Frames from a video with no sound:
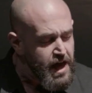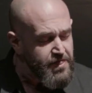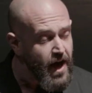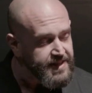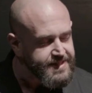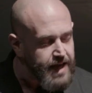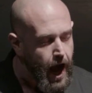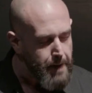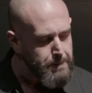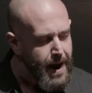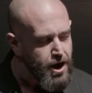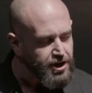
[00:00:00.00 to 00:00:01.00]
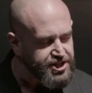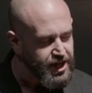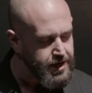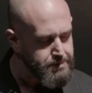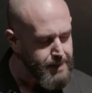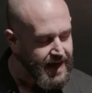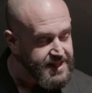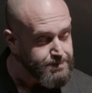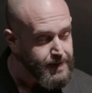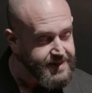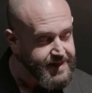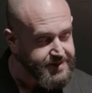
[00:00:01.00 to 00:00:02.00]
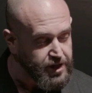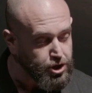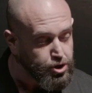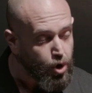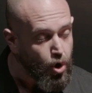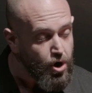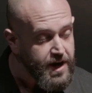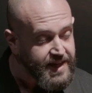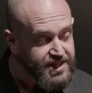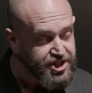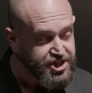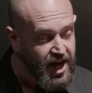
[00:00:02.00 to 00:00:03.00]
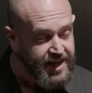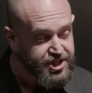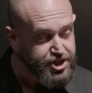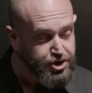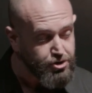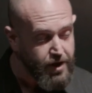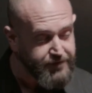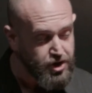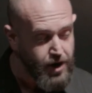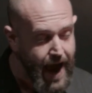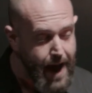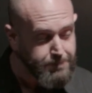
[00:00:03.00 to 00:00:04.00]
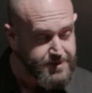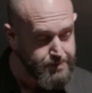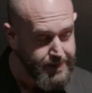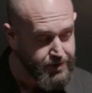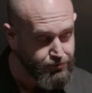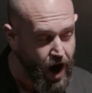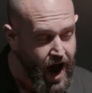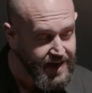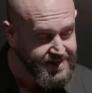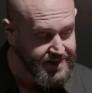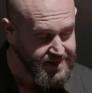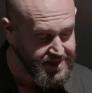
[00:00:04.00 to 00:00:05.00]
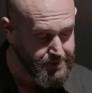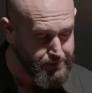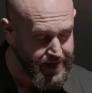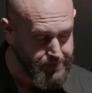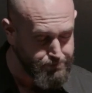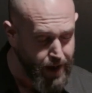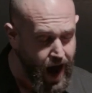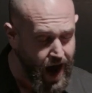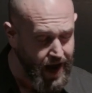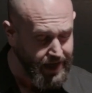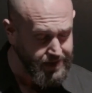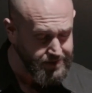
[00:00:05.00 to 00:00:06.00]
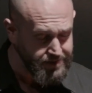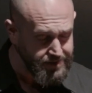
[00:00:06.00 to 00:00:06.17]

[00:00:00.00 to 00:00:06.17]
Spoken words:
Thus I perish in amazement at the glorious gesture of your abdomen rising to meet mine.